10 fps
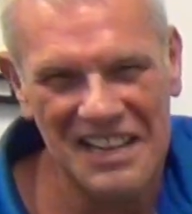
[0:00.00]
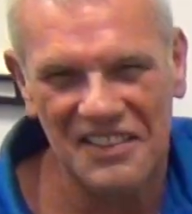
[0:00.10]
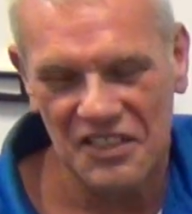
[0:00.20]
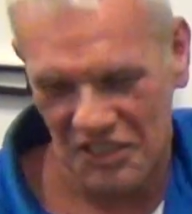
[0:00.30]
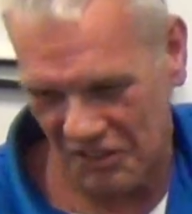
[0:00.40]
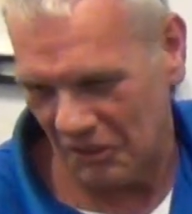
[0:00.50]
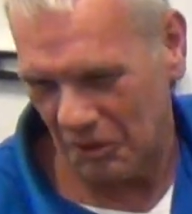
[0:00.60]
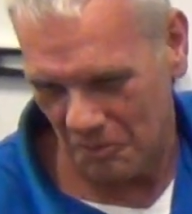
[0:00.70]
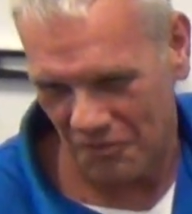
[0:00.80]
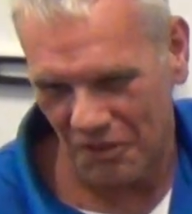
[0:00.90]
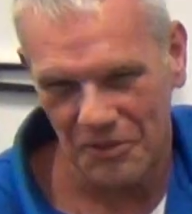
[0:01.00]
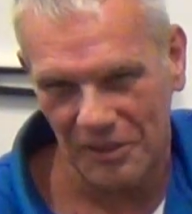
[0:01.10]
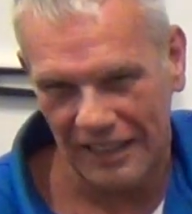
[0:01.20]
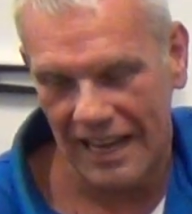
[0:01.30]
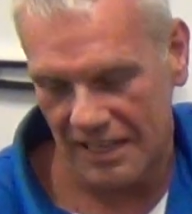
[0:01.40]
This is a lube-free
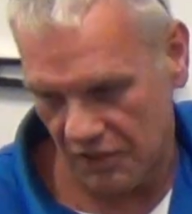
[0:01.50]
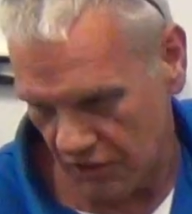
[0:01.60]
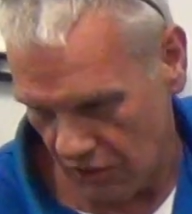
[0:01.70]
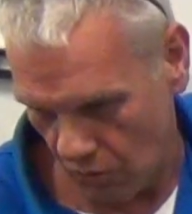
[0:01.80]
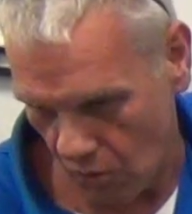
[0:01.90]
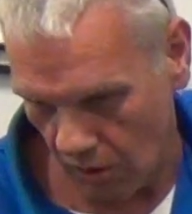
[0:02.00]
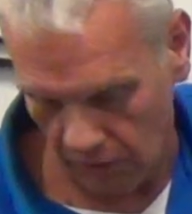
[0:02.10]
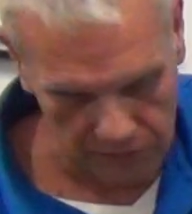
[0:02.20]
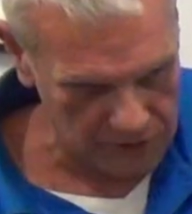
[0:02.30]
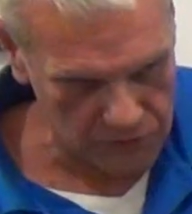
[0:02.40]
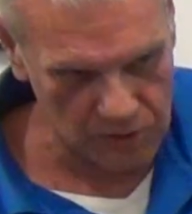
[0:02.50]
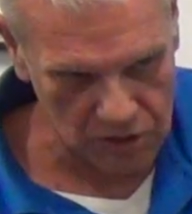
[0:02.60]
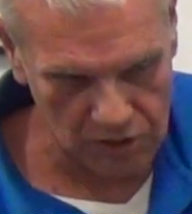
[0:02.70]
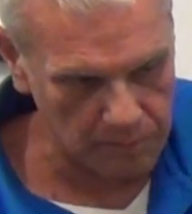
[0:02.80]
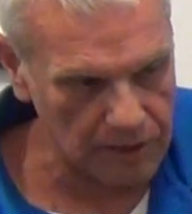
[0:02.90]
one, guys. There's no oil on this, which
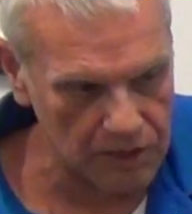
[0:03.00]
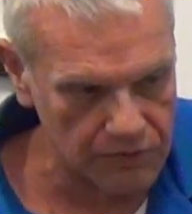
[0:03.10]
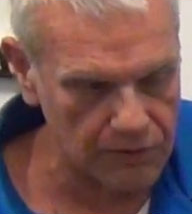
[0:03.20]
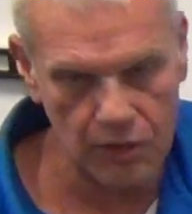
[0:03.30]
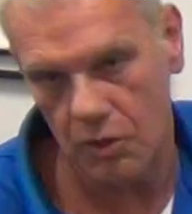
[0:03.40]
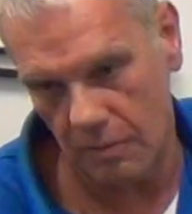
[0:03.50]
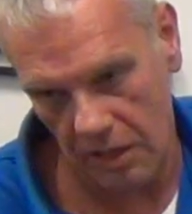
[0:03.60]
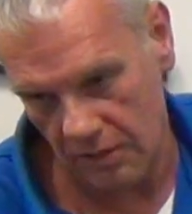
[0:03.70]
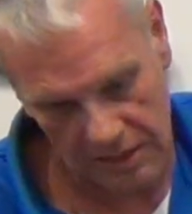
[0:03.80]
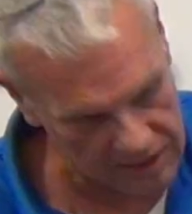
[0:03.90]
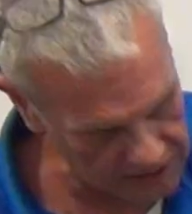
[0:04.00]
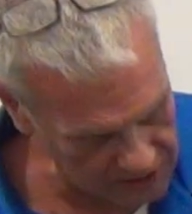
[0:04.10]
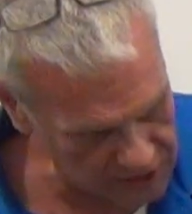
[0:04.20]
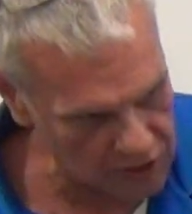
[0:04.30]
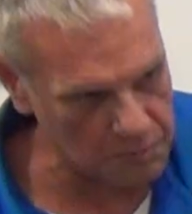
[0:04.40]
is a plus for you because that's
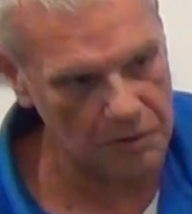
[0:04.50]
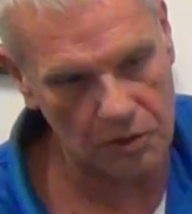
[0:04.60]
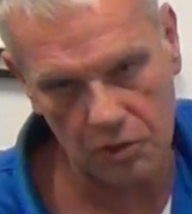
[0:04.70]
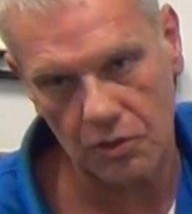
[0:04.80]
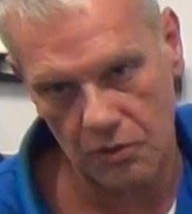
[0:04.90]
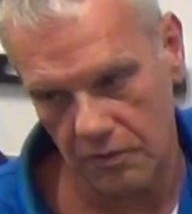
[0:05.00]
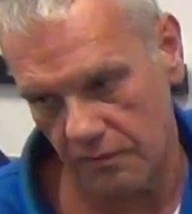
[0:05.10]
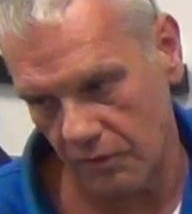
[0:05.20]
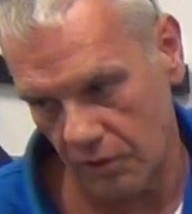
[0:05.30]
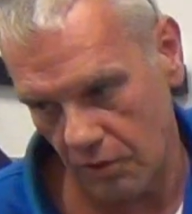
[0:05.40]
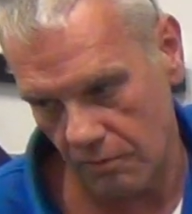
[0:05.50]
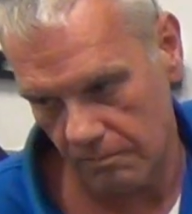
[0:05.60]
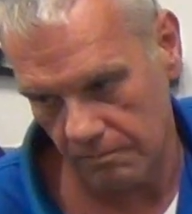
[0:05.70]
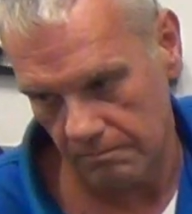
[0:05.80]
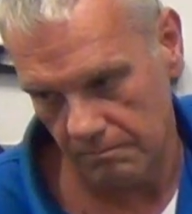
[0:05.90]
less expenditure for you.
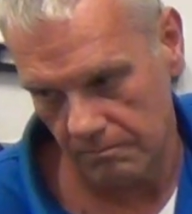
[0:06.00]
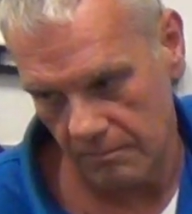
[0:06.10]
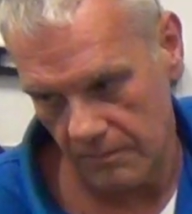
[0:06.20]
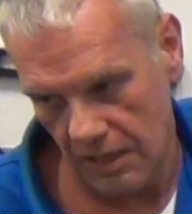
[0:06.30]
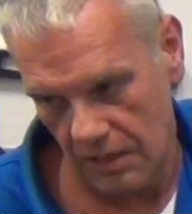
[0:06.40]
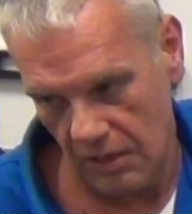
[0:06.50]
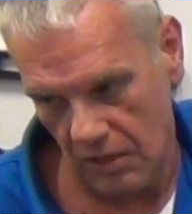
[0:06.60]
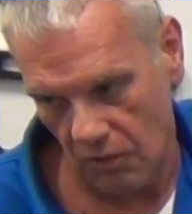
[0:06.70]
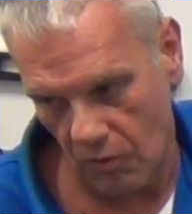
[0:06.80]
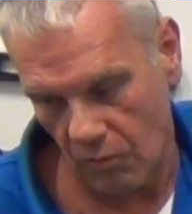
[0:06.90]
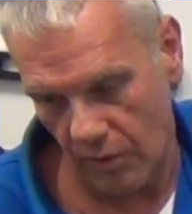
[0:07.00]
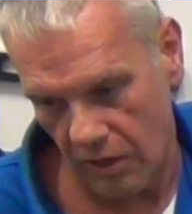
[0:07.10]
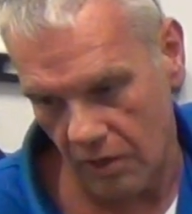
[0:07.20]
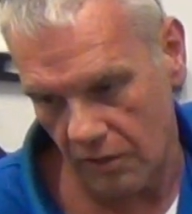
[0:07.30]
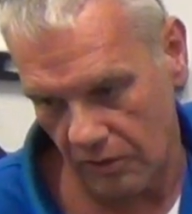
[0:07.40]
What we
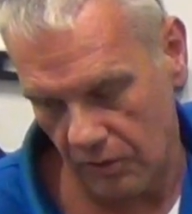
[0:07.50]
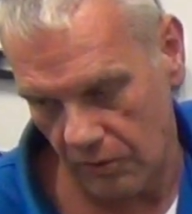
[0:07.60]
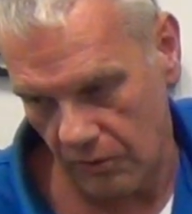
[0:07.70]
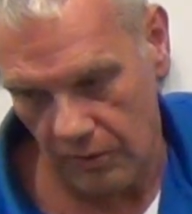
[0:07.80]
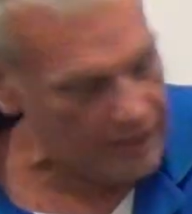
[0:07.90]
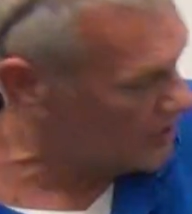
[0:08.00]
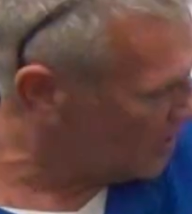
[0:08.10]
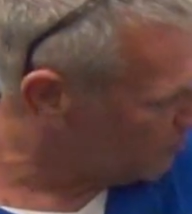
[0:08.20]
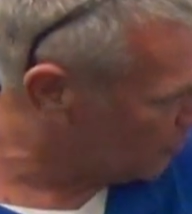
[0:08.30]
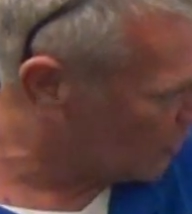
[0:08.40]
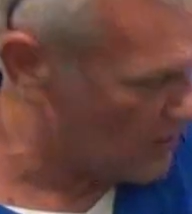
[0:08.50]
are going to do is not put our